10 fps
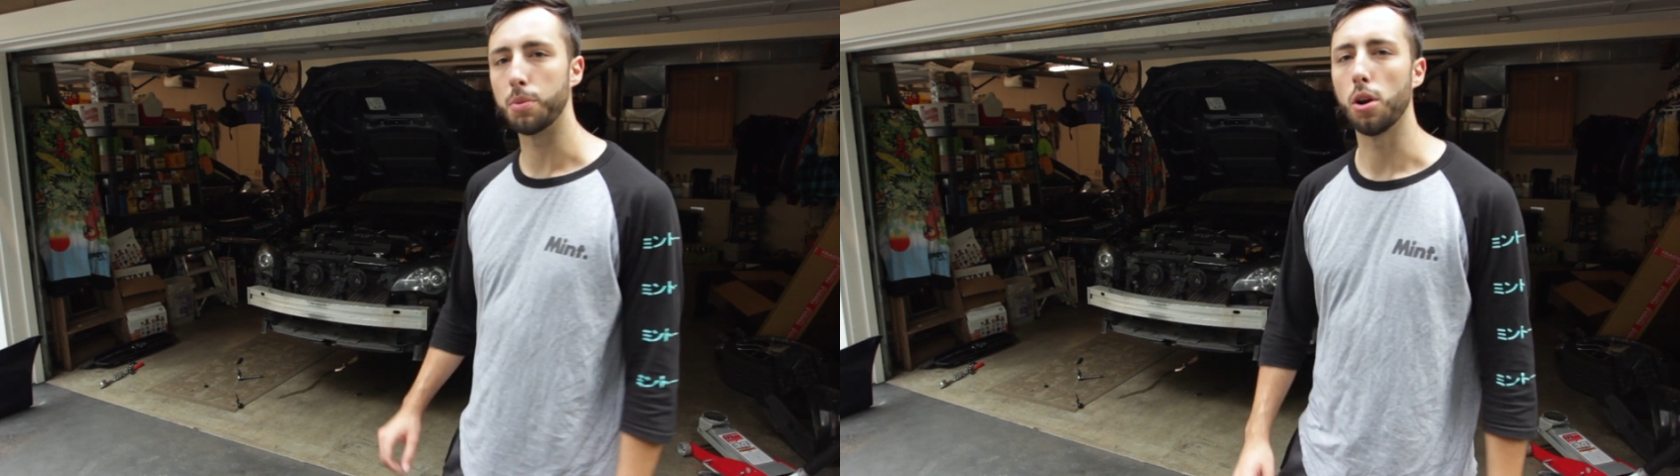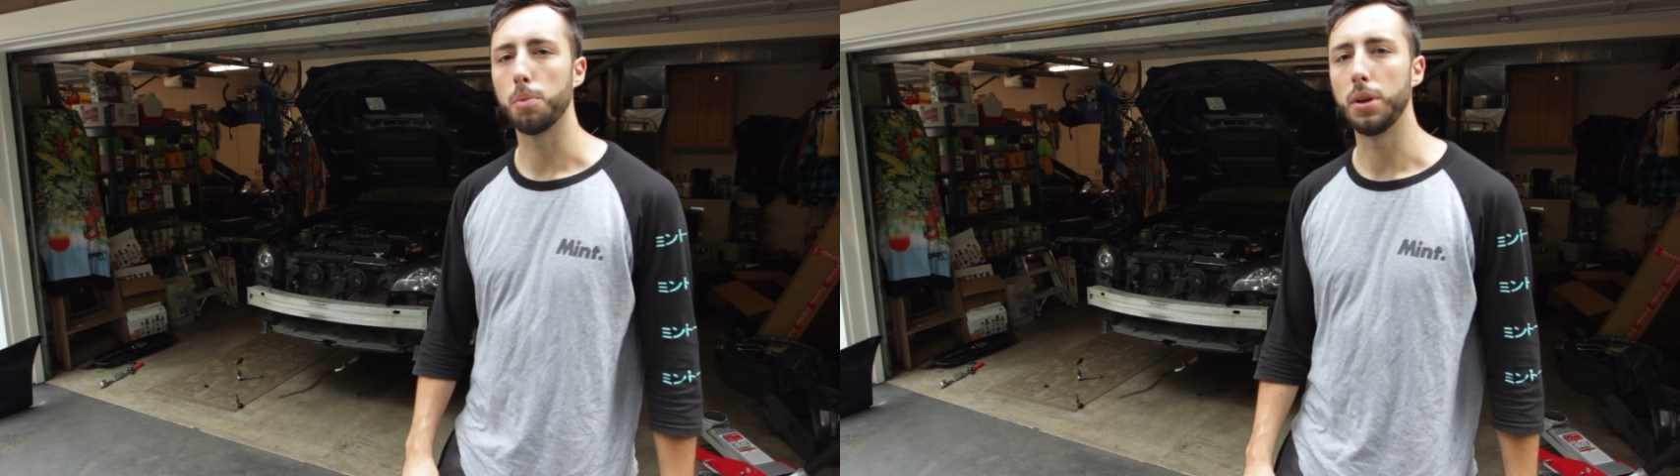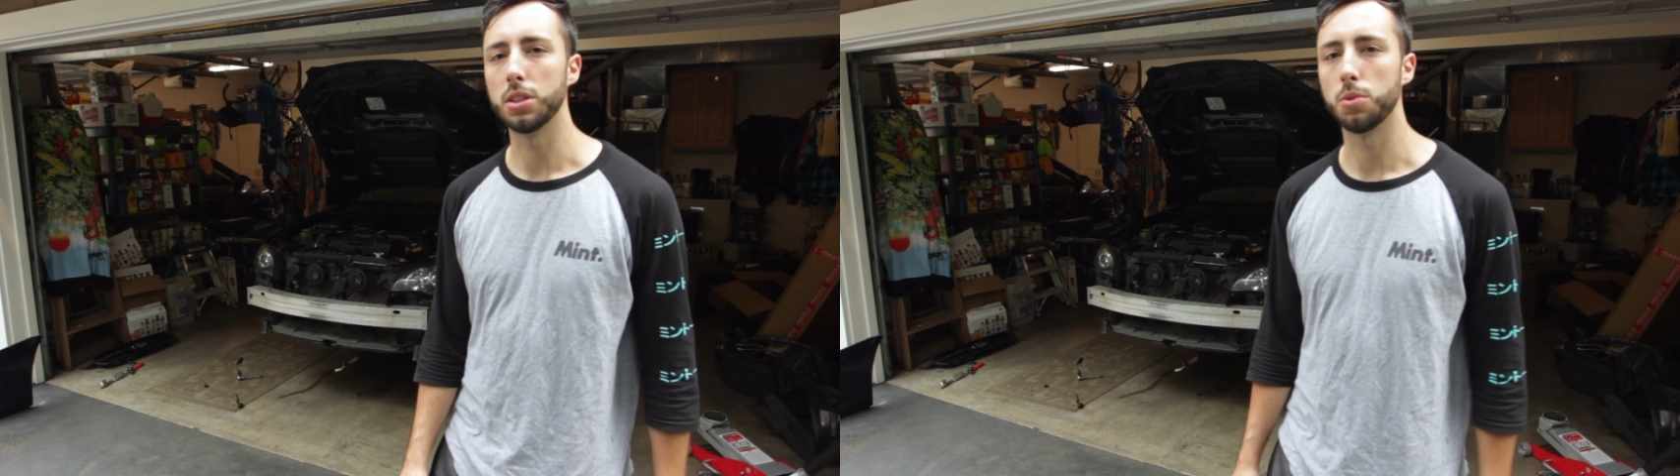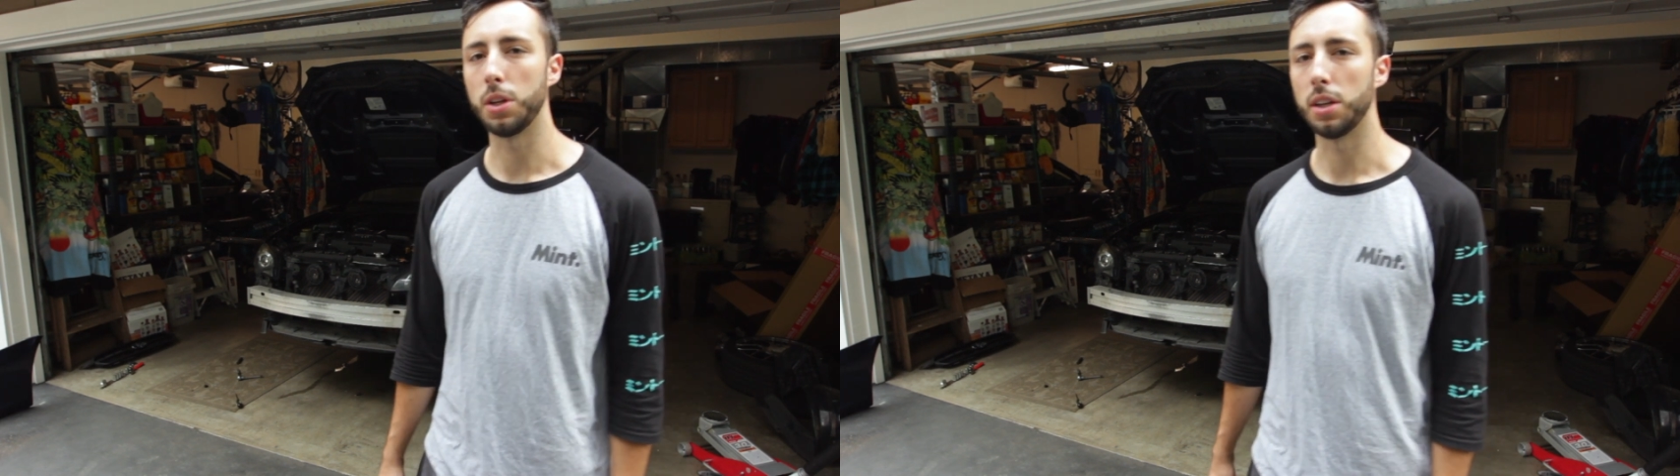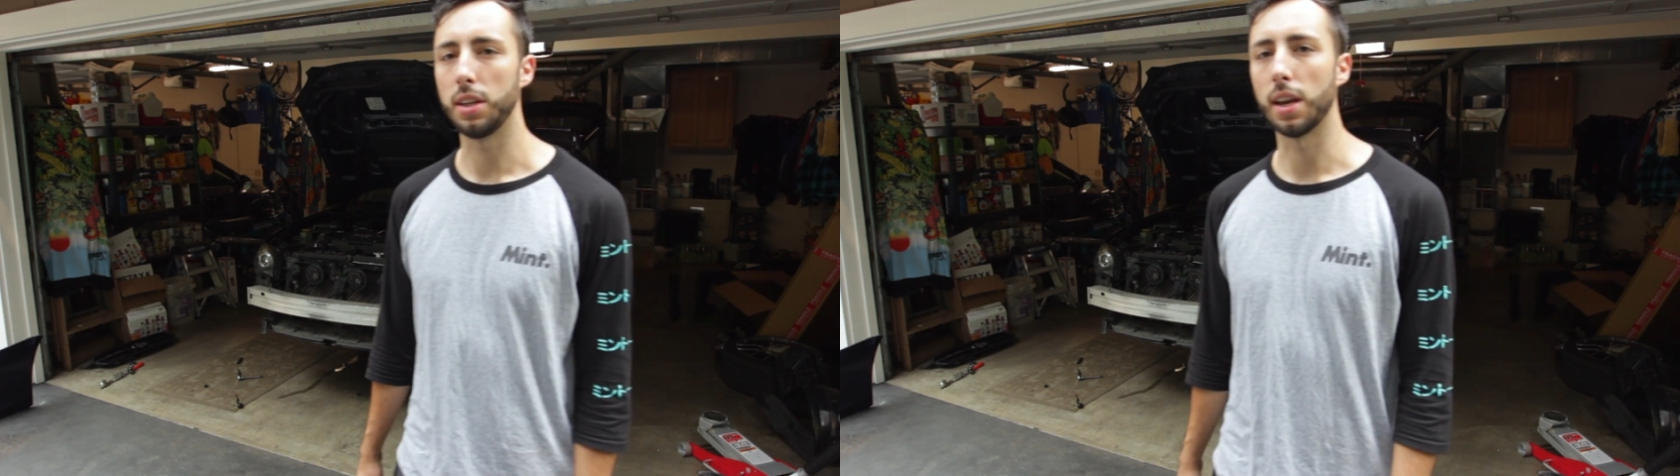smaller pieces
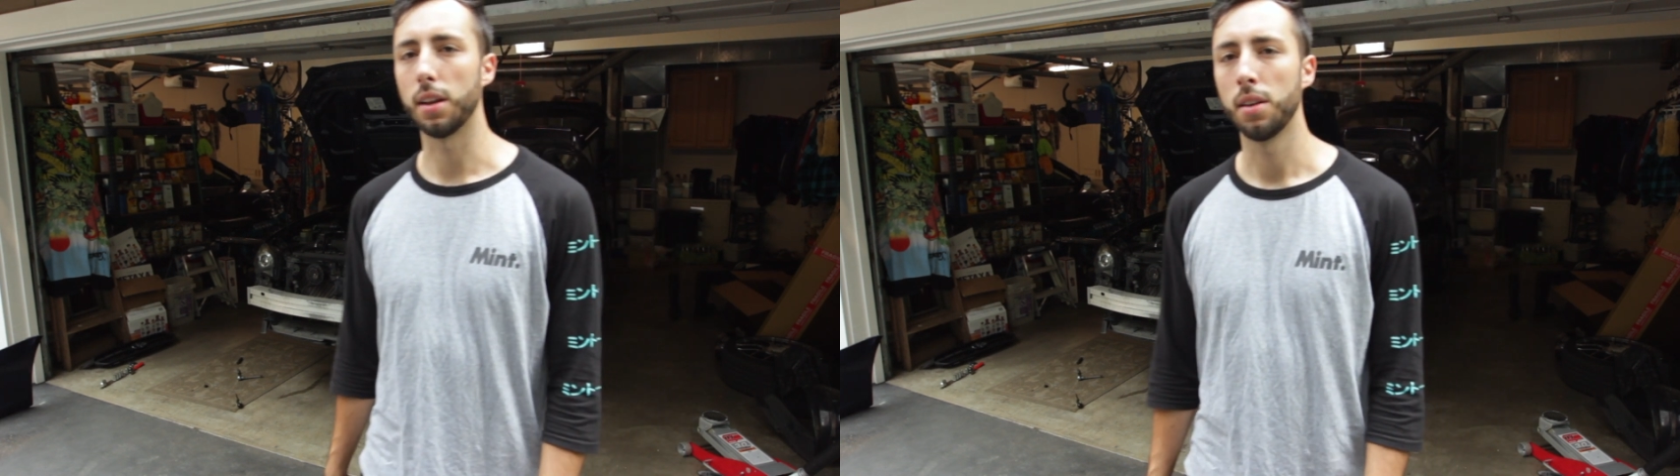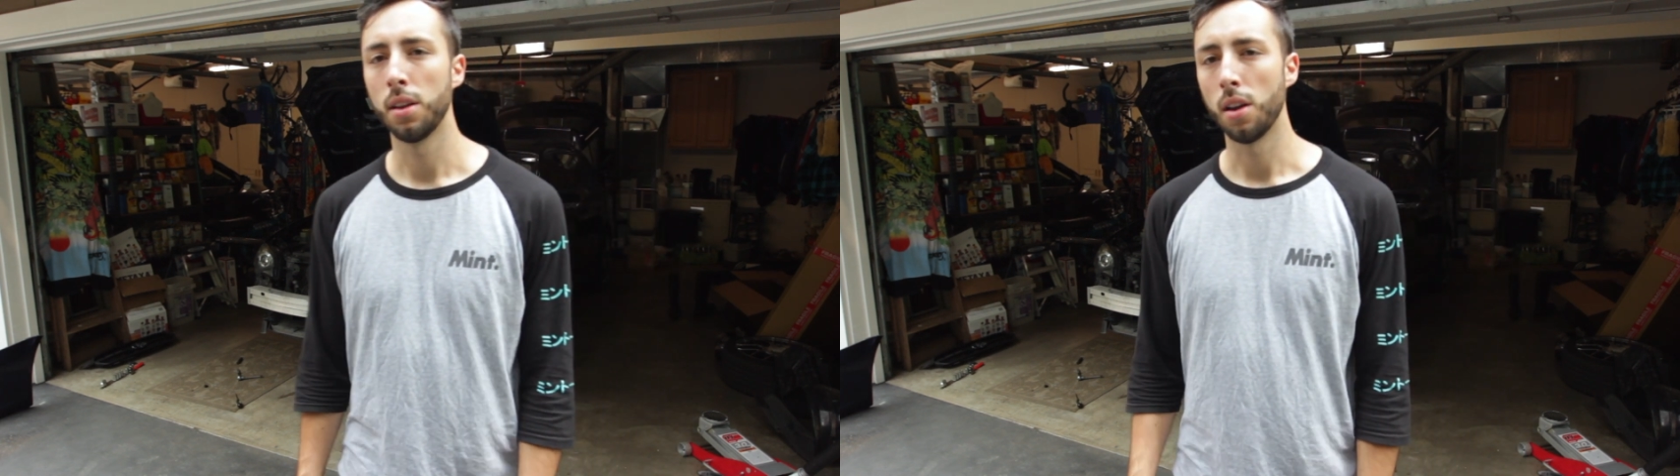we need to get